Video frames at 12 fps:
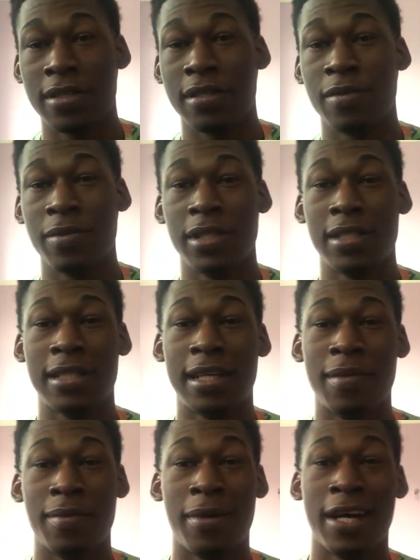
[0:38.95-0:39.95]
This is me
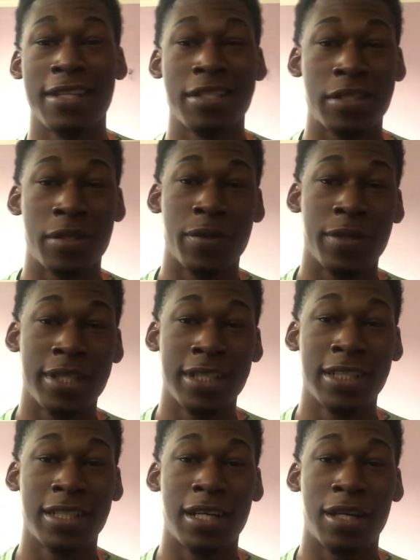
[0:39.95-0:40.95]
telling my
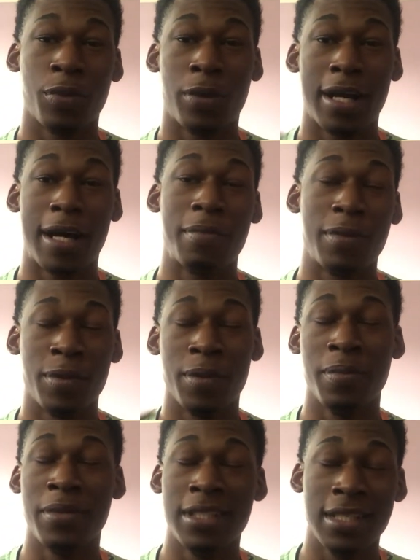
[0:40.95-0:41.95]
story on what happened
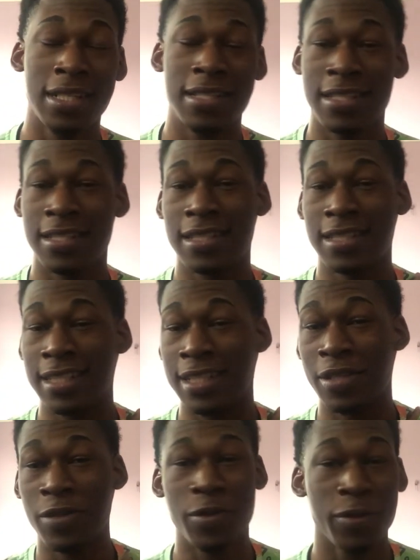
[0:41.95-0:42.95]
with me. This is
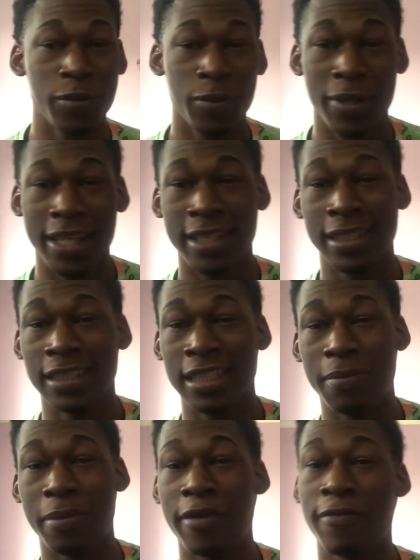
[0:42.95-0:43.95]
in no way,
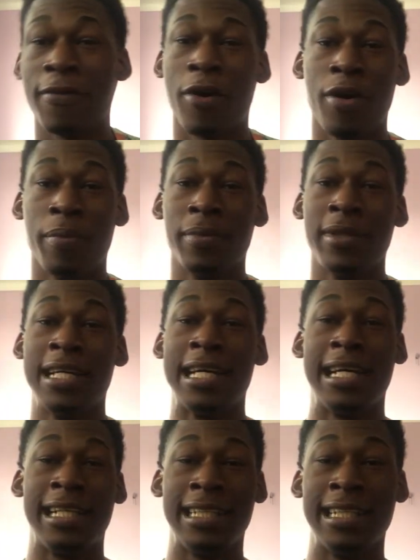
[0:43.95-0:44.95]
shape or form
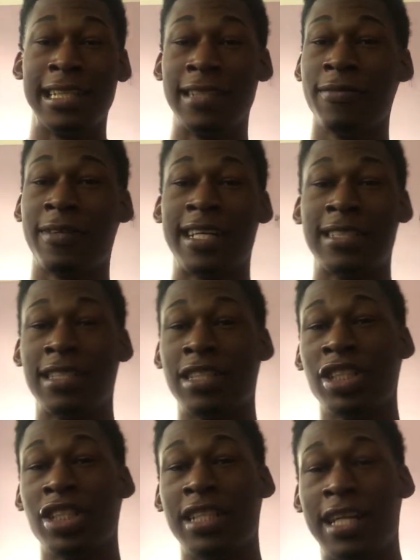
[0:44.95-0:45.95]
legal advice
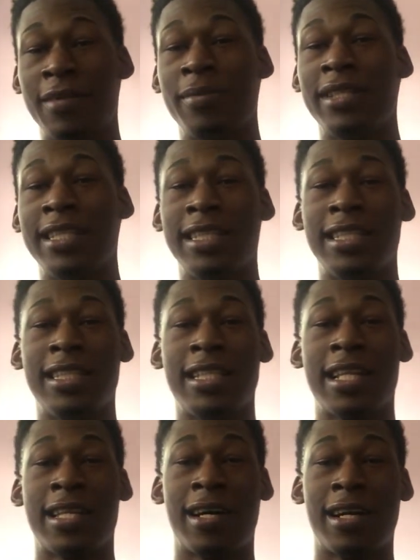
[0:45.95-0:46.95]
and should not be
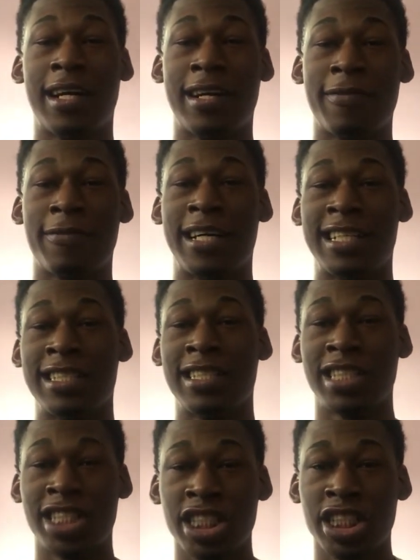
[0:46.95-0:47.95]
thought of as
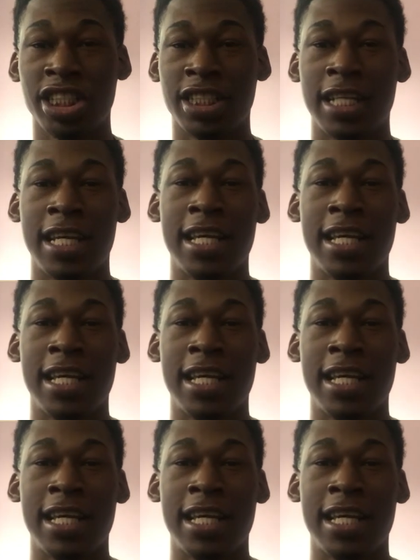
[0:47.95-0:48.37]
such.